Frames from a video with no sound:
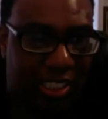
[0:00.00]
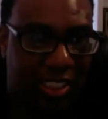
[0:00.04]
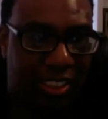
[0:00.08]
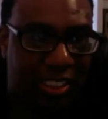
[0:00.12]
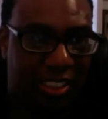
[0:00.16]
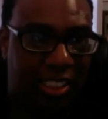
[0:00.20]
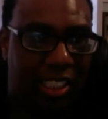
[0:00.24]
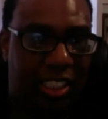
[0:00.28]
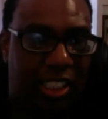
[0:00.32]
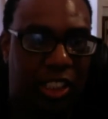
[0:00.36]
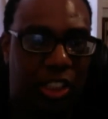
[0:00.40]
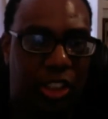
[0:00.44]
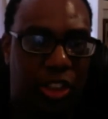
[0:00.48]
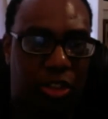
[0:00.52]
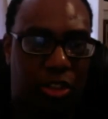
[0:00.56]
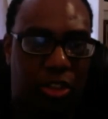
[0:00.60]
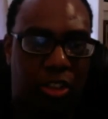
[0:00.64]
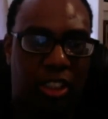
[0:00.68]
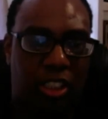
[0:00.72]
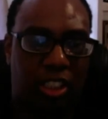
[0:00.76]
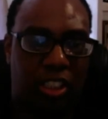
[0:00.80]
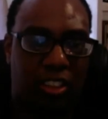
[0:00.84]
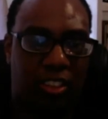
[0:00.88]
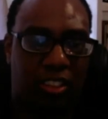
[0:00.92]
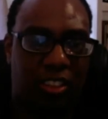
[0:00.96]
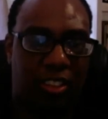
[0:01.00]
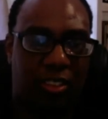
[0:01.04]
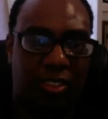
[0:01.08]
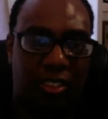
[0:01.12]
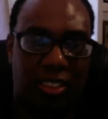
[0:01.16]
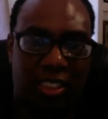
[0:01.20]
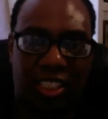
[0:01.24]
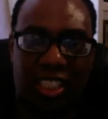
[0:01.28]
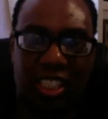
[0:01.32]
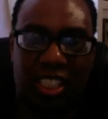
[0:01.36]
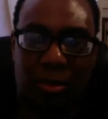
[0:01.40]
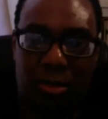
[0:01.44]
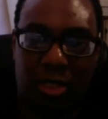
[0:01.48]
that is true,
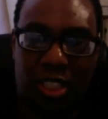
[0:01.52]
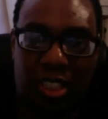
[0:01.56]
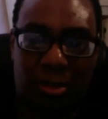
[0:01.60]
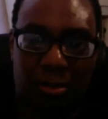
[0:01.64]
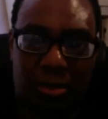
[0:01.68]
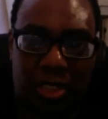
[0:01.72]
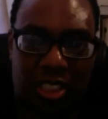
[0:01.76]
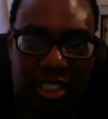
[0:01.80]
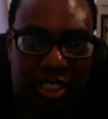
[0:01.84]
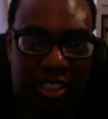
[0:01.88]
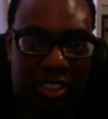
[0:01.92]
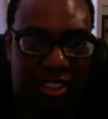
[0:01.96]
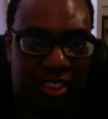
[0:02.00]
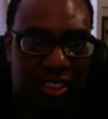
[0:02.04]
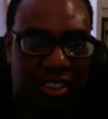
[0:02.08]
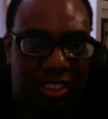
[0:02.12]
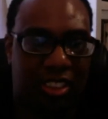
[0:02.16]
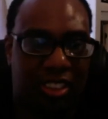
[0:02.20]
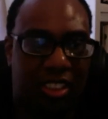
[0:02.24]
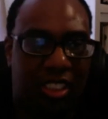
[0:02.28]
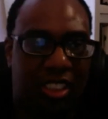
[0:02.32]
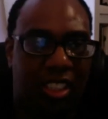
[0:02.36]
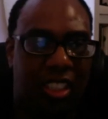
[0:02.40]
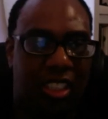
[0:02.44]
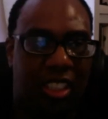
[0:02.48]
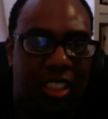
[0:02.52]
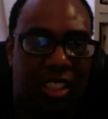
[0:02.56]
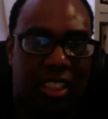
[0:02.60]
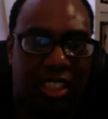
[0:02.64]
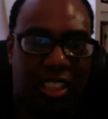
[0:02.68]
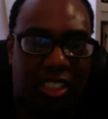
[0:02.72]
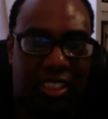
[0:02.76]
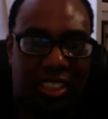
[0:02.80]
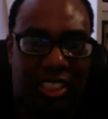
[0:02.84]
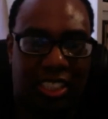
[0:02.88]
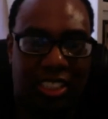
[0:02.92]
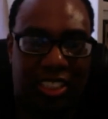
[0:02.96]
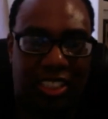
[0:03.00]
but I mean, because
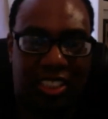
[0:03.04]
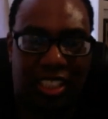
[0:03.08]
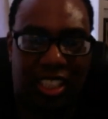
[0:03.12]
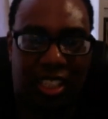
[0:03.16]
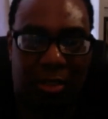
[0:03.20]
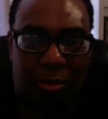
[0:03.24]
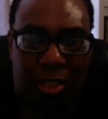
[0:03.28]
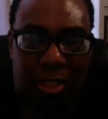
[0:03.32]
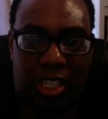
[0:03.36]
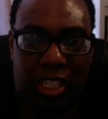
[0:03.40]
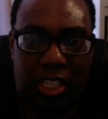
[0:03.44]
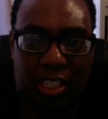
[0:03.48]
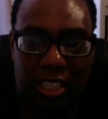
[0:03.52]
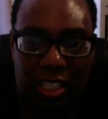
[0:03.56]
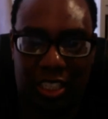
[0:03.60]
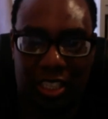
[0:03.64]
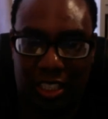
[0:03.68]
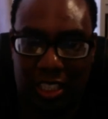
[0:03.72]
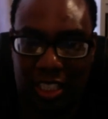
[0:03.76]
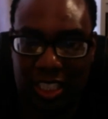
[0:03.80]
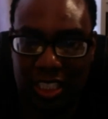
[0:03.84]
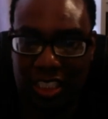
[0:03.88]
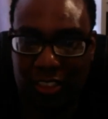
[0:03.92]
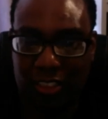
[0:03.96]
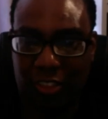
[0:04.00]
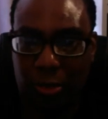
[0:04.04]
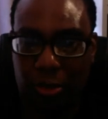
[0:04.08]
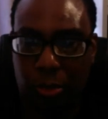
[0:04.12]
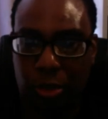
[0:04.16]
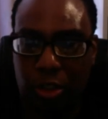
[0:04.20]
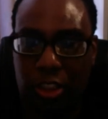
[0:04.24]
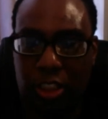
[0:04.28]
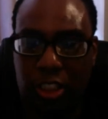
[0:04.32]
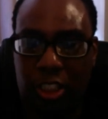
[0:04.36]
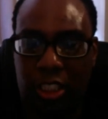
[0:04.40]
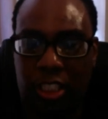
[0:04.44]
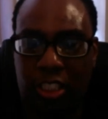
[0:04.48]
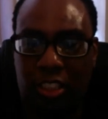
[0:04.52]
like I said, I mean, I love your
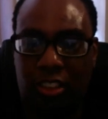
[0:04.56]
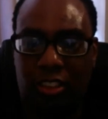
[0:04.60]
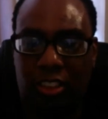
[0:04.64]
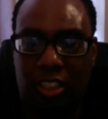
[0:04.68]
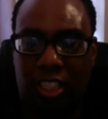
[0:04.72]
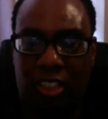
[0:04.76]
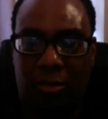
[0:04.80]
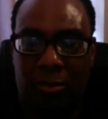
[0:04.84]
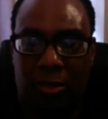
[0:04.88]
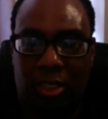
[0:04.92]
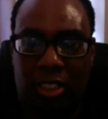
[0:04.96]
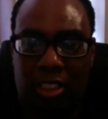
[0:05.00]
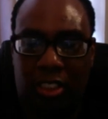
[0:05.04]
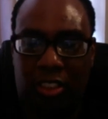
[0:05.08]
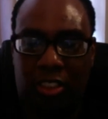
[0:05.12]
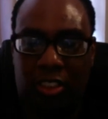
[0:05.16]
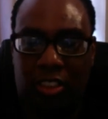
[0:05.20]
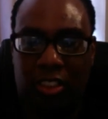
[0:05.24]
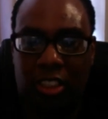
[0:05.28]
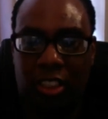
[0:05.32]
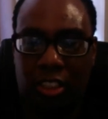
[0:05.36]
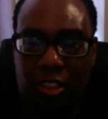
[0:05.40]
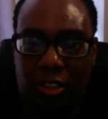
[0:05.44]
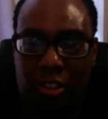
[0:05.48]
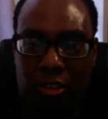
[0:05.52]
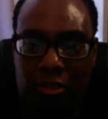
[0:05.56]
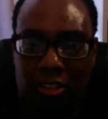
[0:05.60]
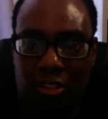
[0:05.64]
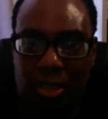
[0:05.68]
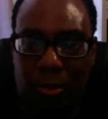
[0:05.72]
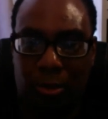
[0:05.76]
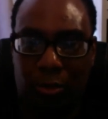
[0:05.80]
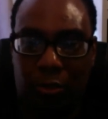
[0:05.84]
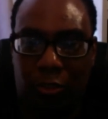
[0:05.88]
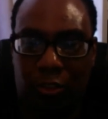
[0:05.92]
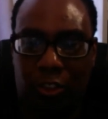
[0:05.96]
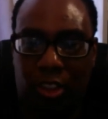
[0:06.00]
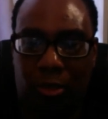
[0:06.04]
music, I mean, you're able
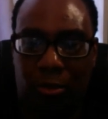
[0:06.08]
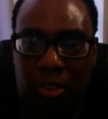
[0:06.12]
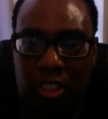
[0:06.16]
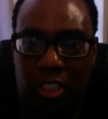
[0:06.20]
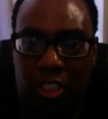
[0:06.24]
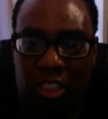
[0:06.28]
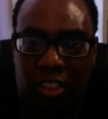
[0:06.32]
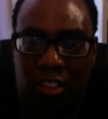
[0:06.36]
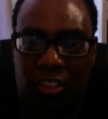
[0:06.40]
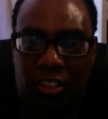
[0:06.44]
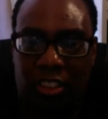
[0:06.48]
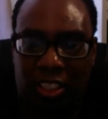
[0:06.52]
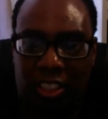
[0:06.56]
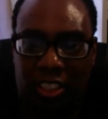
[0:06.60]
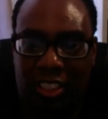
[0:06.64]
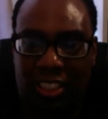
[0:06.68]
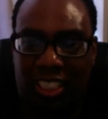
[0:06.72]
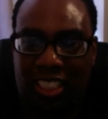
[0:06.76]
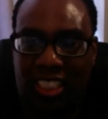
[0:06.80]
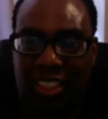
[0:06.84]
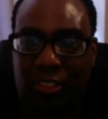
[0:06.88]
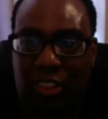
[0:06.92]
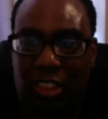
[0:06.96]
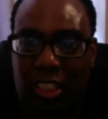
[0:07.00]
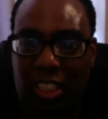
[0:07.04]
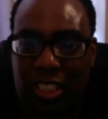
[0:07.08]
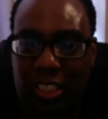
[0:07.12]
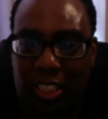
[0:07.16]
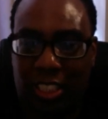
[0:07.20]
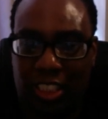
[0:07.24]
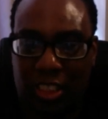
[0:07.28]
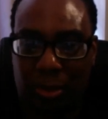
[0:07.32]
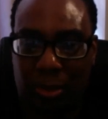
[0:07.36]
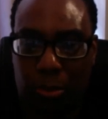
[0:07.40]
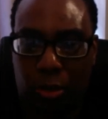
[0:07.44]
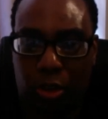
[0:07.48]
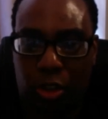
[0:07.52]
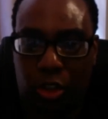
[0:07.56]
for me, and I
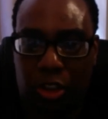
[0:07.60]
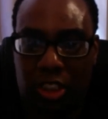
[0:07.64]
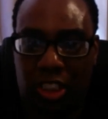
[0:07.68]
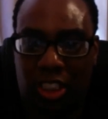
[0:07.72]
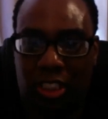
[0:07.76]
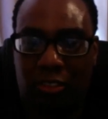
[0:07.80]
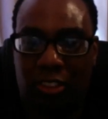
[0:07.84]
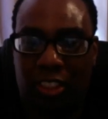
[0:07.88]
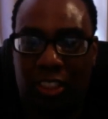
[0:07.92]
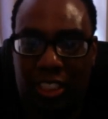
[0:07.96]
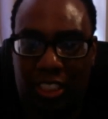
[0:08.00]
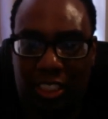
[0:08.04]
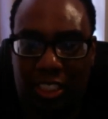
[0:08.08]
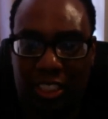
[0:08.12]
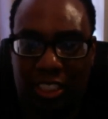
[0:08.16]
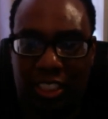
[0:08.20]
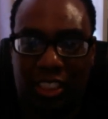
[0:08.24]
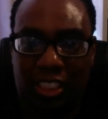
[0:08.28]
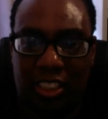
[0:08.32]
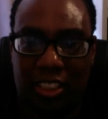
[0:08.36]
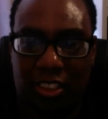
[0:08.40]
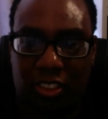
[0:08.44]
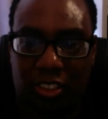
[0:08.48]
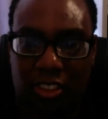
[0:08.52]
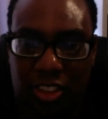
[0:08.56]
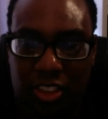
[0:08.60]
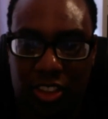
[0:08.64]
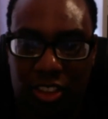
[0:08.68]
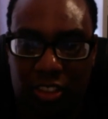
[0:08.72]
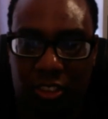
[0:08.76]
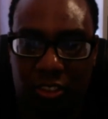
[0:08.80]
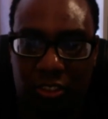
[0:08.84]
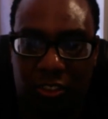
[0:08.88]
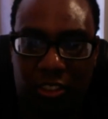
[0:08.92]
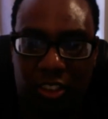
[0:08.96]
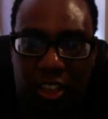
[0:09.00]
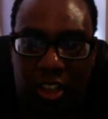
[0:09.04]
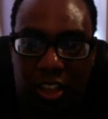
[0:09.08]
support you any way I can, So
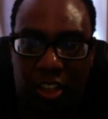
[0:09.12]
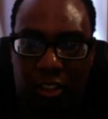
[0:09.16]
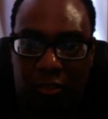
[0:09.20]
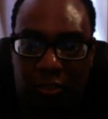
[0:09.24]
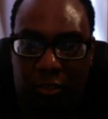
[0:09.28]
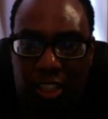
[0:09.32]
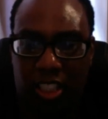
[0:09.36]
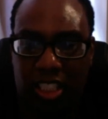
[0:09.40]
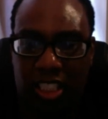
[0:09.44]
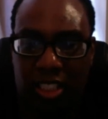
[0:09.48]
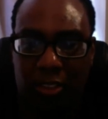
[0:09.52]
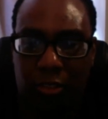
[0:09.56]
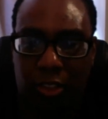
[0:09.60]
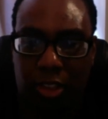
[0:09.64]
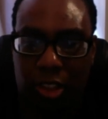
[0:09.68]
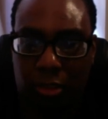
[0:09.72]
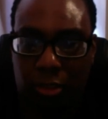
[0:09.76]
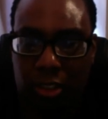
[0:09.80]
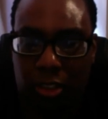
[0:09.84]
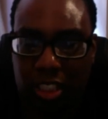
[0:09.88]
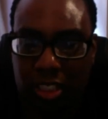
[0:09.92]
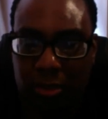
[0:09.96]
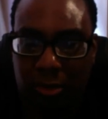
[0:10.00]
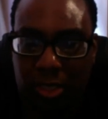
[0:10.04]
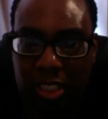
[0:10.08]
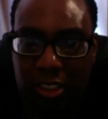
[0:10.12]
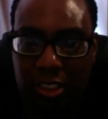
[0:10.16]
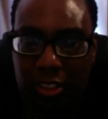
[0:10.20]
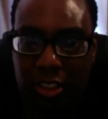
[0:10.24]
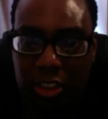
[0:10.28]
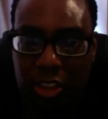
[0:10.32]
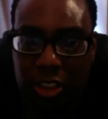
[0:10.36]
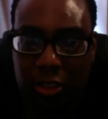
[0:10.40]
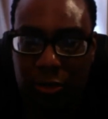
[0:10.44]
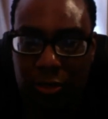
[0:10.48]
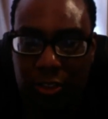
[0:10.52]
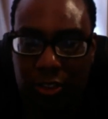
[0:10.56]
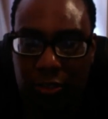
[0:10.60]
what can my
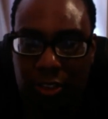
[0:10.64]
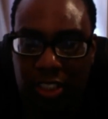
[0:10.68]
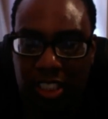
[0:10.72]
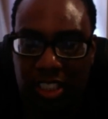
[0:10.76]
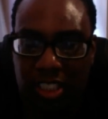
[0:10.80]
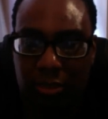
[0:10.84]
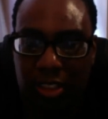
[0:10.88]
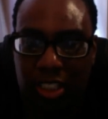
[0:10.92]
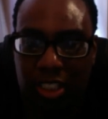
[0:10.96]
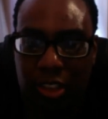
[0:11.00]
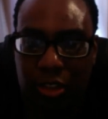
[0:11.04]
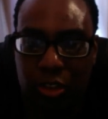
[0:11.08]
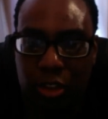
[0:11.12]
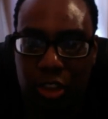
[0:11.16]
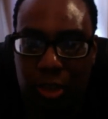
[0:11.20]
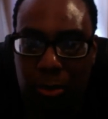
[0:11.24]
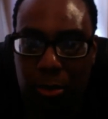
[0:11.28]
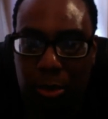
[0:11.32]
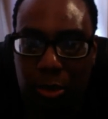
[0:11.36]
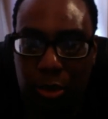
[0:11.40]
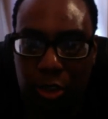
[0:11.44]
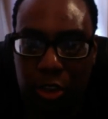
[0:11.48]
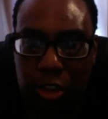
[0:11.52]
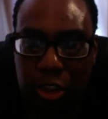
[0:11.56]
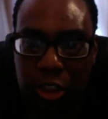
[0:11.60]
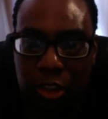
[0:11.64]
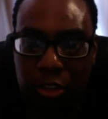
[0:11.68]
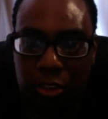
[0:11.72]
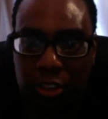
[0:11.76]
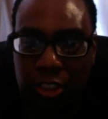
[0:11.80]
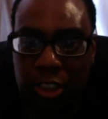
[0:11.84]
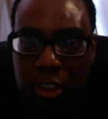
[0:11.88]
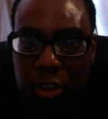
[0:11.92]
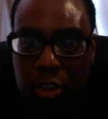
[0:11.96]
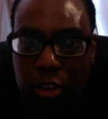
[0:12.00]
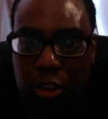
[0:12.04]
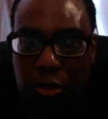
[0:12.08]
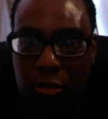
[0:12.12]
question? What can we do to support you in
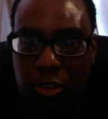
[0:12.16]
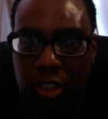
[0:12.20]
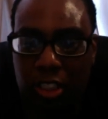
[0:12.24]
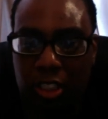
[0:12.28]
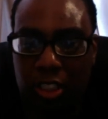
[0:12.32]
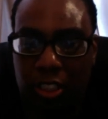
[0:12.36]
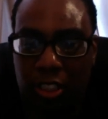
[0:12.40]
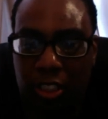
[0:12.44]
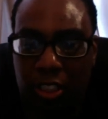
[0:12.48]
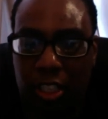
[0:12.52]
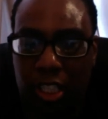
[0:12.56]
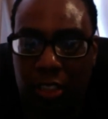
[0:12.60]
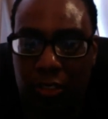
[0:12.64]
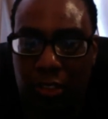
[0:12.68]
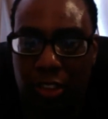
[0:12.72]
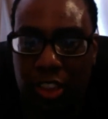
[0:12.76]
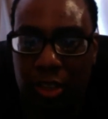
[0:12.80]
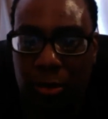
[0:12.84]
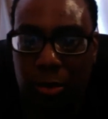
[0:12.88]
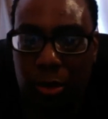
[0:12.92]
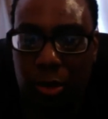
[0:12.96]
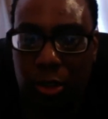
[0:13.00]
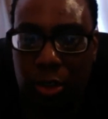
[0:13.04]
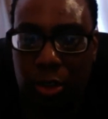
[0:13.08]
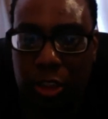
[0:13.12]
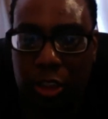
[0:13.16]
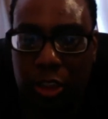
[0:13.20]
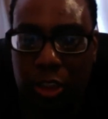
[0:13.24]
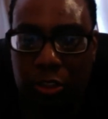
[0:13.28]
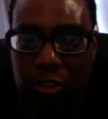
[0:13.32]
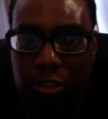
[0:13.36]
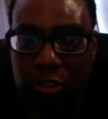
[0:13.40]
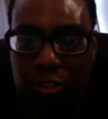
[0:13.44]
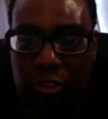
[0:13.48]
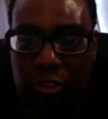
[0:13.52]
your career? How can we support you?